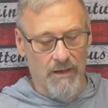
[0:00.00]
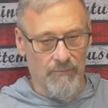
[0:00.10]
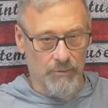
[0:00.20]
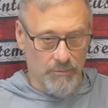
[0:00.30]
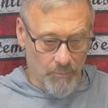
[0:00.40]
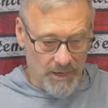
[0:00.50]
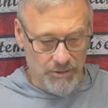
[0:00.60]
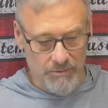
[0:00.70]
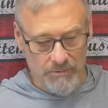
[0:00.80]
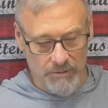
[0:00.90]
of the
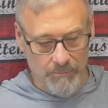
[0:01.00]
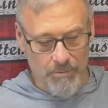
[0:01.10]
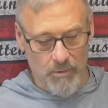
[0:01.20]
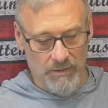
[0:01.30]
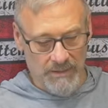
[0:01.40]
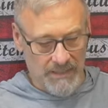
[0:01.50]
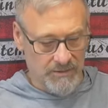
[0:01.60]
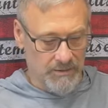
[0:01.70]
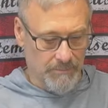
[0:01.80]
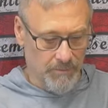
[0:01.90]
directional you're pulling that
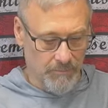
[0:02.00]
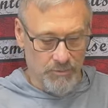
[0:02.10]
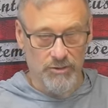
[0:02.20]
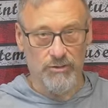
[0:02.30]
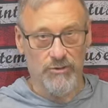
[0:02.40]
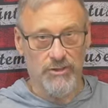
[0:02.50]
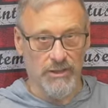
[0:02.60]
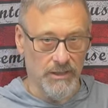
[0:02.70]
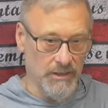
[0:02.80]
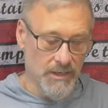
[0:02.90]
zipper which you'll
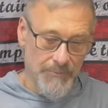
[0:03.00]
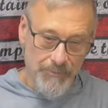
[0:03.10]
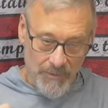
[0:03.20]
see